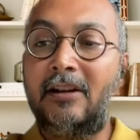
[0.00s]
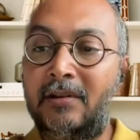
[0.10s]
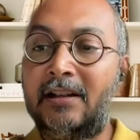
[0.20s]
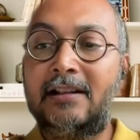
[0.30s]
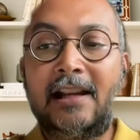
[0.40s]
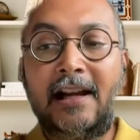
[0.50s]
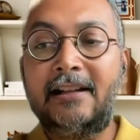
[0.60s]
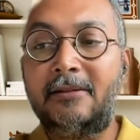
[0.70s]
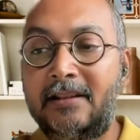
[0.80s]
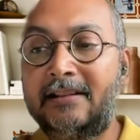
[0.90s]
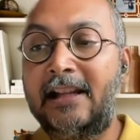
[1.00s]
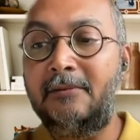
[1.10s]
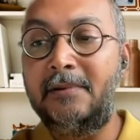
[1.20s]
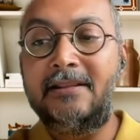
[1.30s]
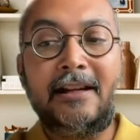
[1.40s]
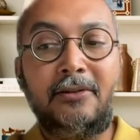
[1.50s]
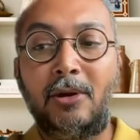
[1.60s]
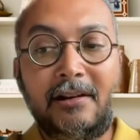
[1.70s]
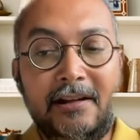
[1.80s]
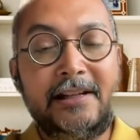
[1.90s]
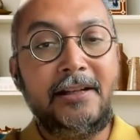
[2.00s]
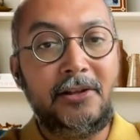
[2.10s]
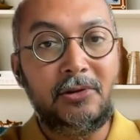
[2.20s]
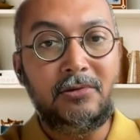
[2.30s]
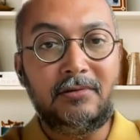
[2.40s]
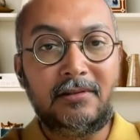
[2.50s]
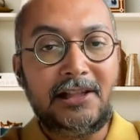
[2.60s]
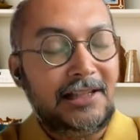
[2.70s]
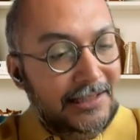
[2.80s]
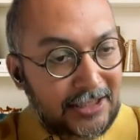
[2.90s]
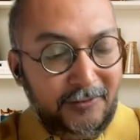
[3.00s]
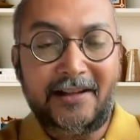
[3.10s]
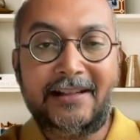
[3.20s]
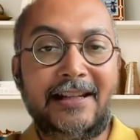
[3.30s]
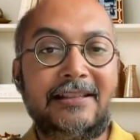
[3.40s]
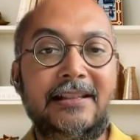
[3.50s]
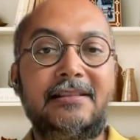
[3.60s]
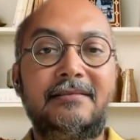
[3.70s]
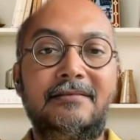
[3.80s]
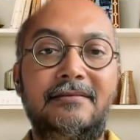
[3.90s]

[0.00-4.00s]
If someone, a client comes and tells me, "Jai, I don't need you," that's fantastic,